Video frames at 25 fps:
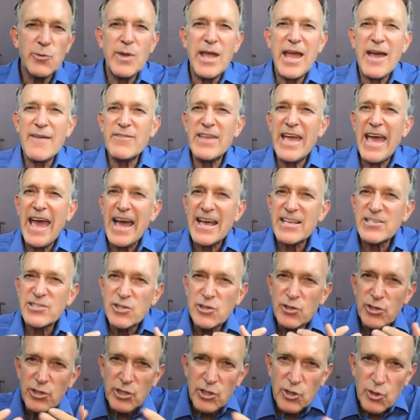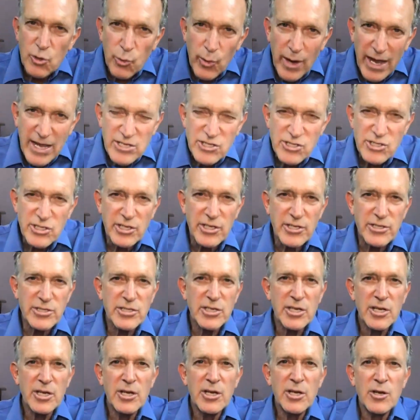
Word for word: We have to ask good questions.